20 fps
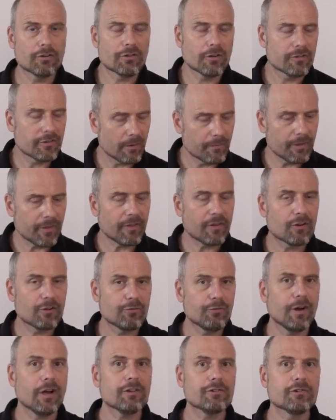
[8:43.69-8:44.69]
So something that is
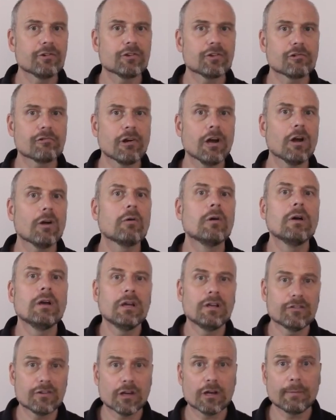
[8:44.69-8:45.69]
faster to grow
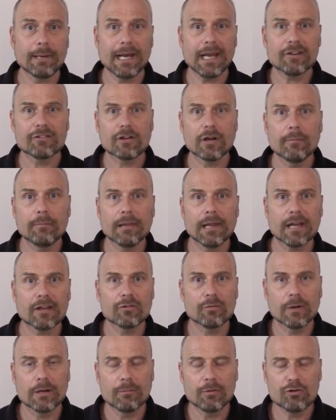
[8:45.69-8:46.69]
is going to be less
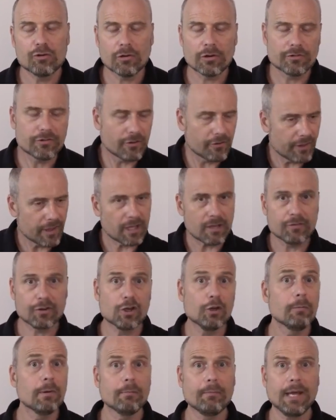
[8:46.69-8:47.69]
complex when it matures. Just think of
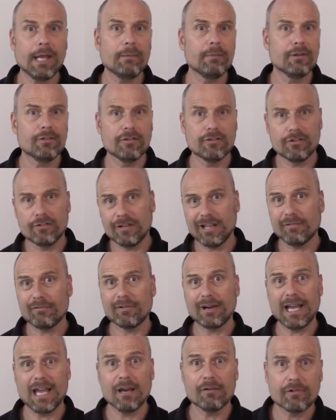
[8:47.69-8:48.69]
human babies. It just takes
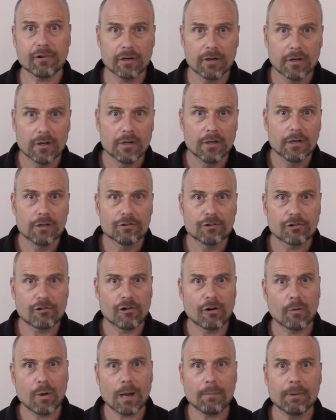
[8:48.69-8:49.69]
forever to
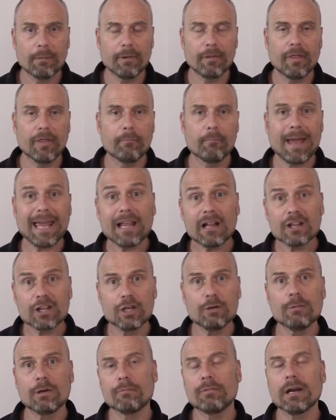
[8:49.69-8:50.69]
grow up. I mean, the male
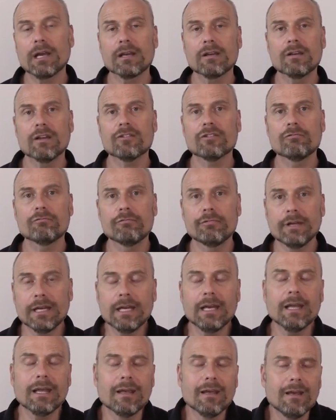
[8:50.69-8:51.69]
human brain doesn't
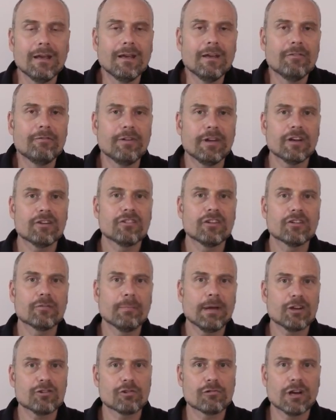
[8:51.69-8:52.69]
really finish its
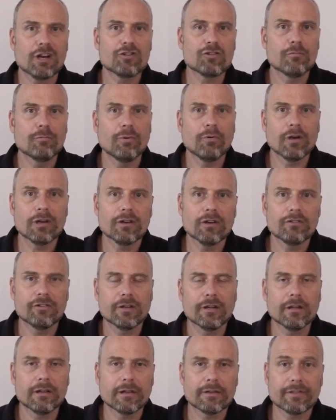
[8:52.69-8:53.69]
maturation point
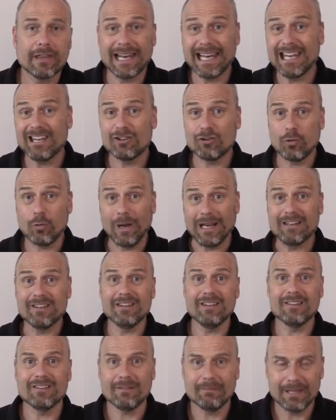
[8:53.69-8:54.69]
until the late
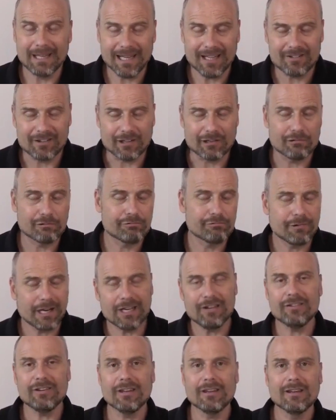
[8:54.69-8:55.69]
20s. I mean, that's
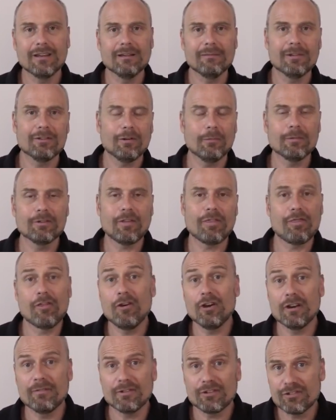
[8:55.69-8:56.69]
crazy. I mean, it's almost a
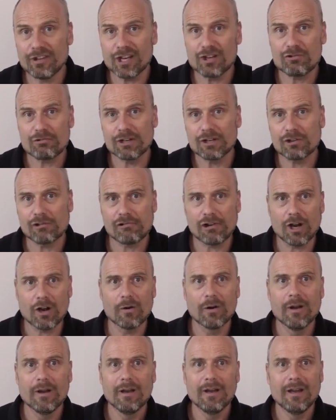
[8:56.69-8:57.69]
third of a century to
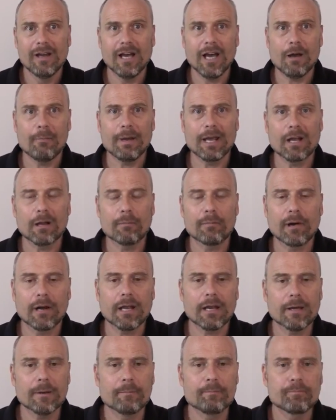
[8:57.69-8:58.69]
grow a male
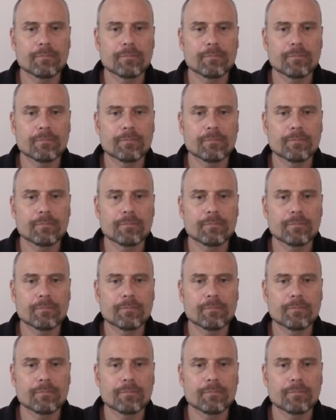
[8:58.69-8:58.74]
brain.